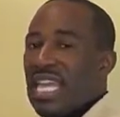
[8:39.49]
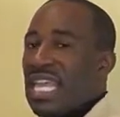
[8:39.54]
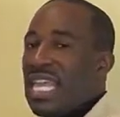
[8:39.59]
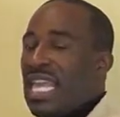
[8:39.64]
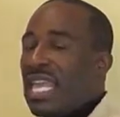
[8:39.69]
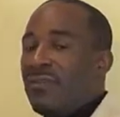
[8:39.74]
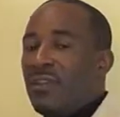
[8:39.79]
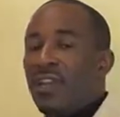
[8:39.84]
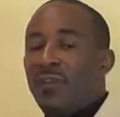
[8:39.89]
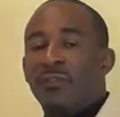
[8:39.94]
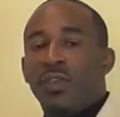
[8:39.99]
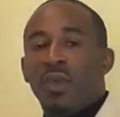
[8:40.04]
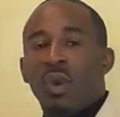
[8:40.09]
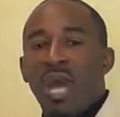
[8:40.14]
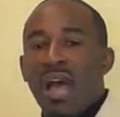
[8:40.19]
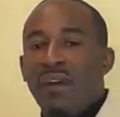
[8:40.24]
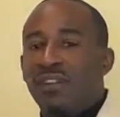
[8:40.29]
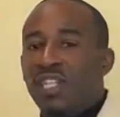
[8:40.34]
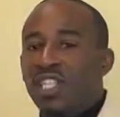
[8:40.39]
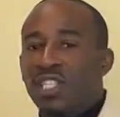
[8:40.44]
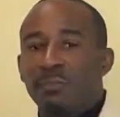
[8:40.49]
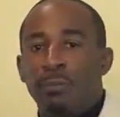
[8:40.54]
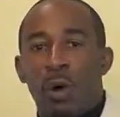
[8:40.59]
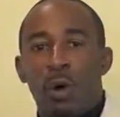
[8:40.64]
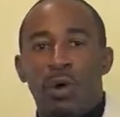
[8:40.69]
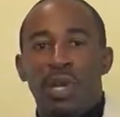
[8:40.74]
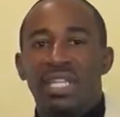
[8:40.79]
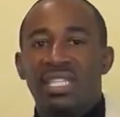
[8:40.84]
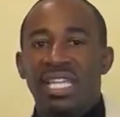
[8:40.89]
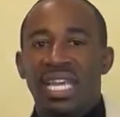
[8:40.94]
Even if you haven't
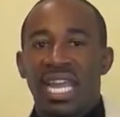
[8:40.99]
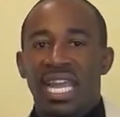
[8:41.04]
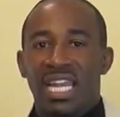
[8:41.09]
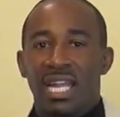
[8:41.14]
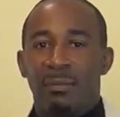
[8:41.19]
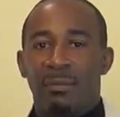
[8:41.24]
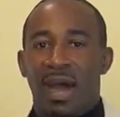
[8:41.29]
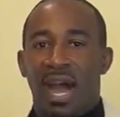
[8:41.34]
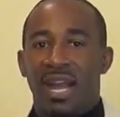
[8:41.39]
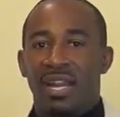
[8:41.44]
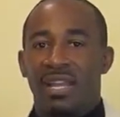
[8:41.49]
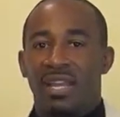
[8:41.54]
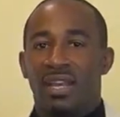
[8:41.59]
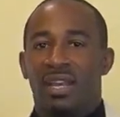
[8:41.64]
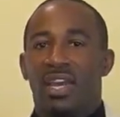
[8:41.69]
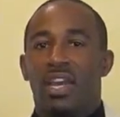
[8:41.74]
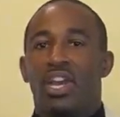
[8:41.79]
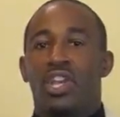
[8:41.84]
spoken to anybody,